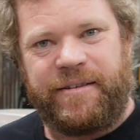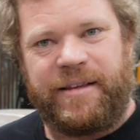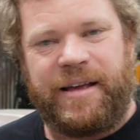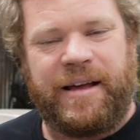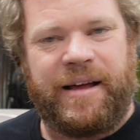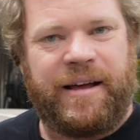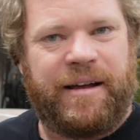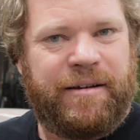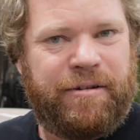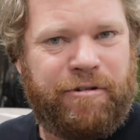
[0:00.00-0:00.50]

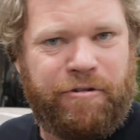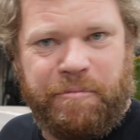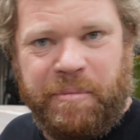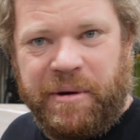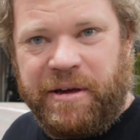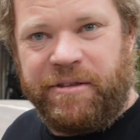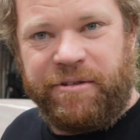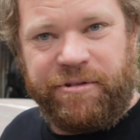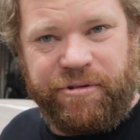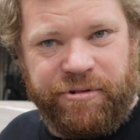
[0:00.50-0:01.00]
I've
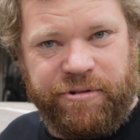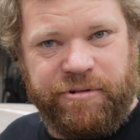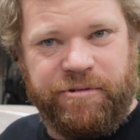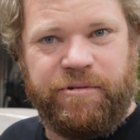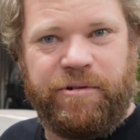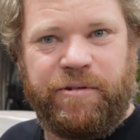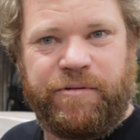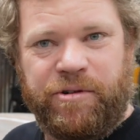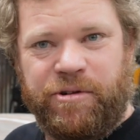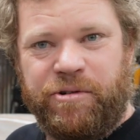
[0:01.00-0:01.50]
been
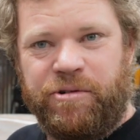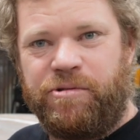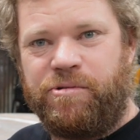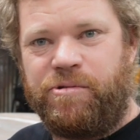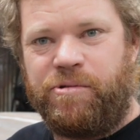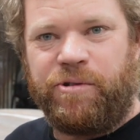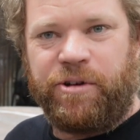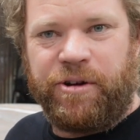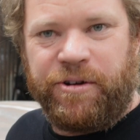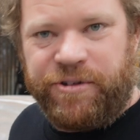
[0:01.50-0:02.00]
through, I've got
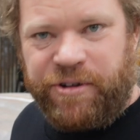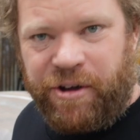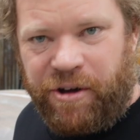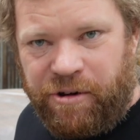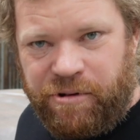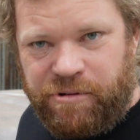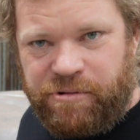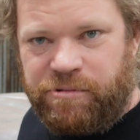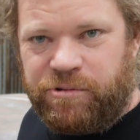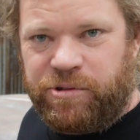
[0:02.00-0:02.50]
all those
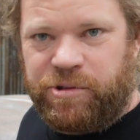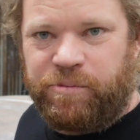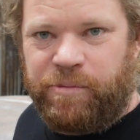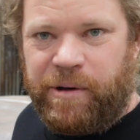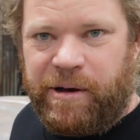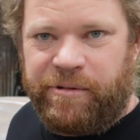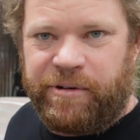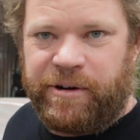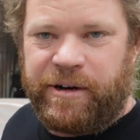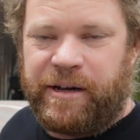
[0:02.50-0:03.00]
holes
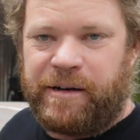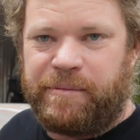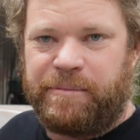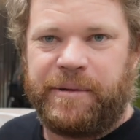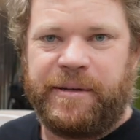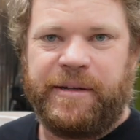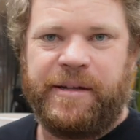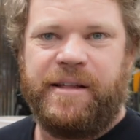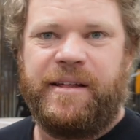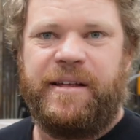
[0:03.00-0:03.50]
welded
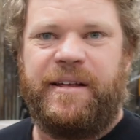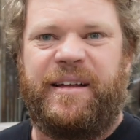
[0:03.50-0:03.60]
up.